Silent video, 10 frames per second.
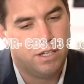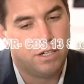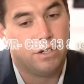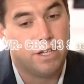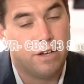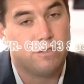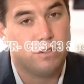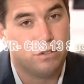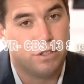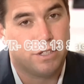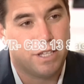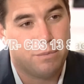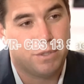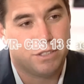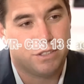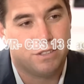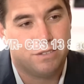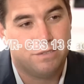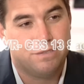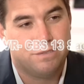and all you have to do is look at that picture.
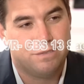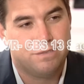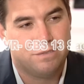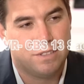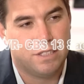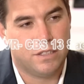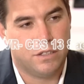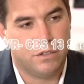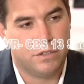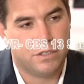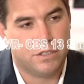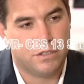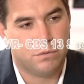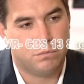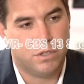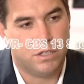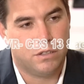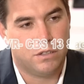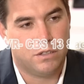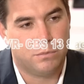And you know that she's a
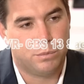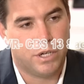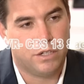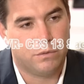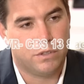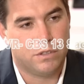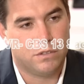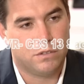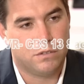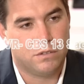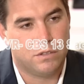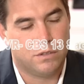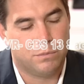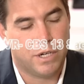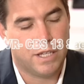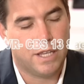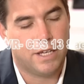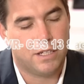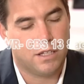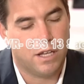bright one, a bright
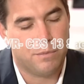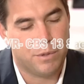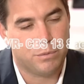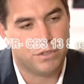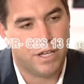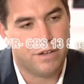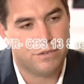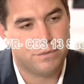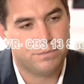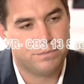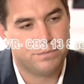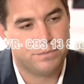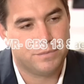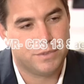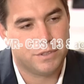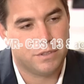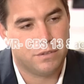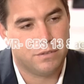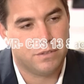light in a lot of people's lives. So,